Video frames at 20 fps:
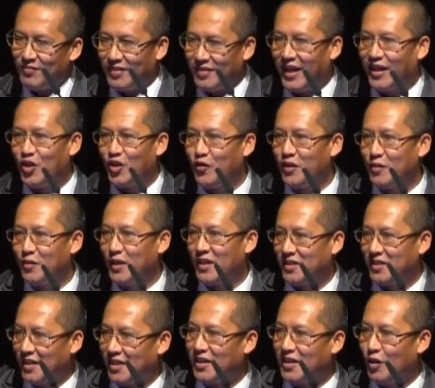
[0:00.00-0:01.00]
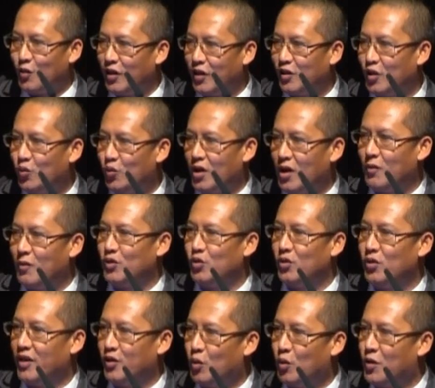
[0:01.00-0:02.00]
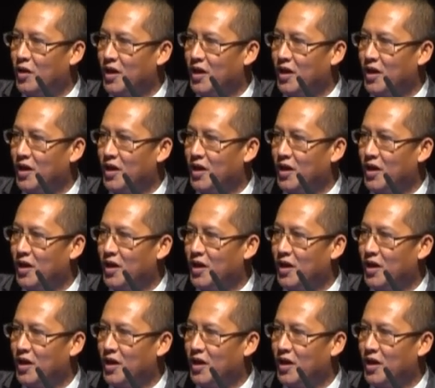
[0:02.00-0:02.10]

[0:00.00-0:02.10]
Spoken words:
Thank you very much. Assalamualaikum warahmatullahi